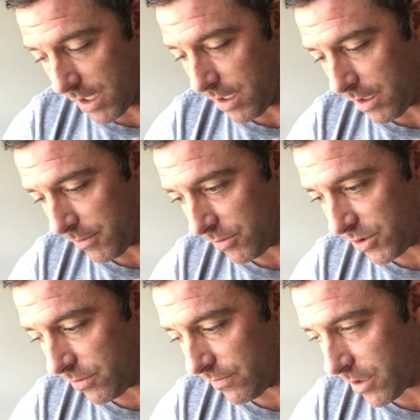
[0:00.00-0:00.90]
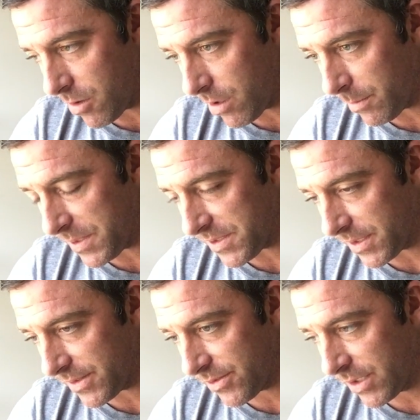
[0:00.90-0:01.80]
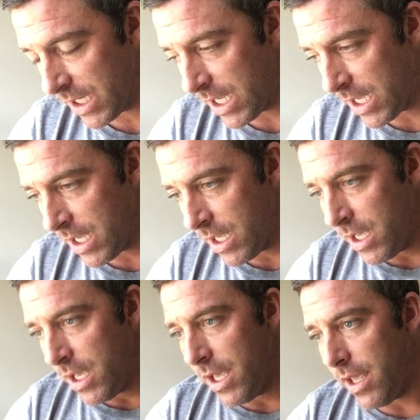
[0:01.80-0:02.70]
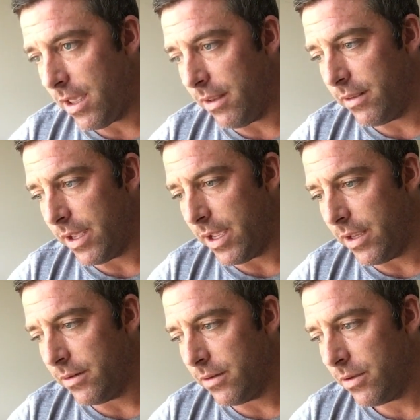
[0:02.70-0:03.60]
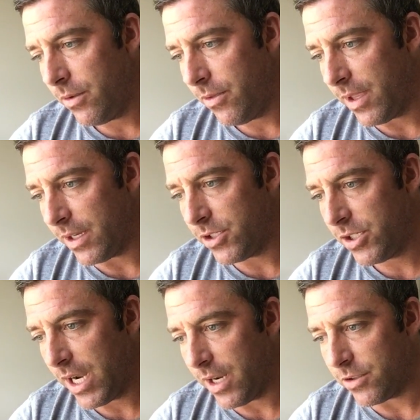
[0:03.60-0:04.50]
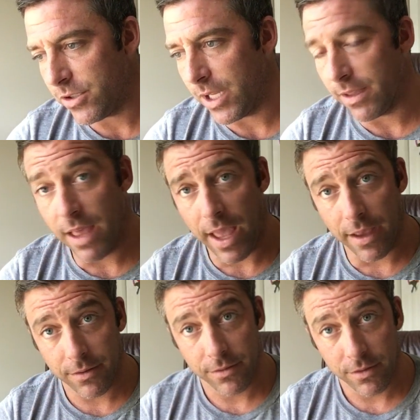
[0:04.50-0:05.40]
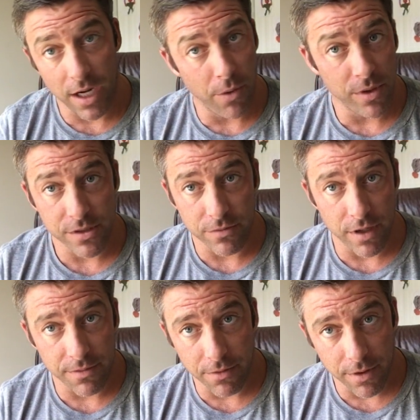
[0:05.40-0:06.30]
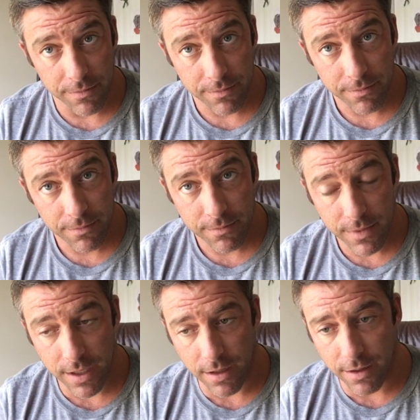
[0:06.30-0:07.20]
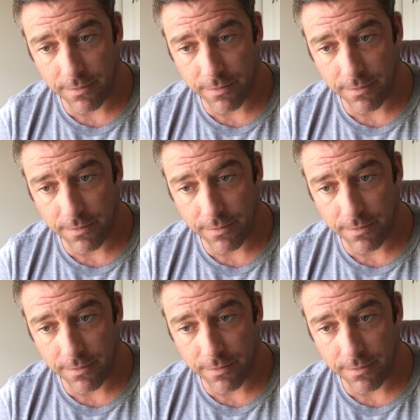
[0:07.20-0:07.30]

I was doing very well in business, and then things changed like that, and I wasn't ready for it.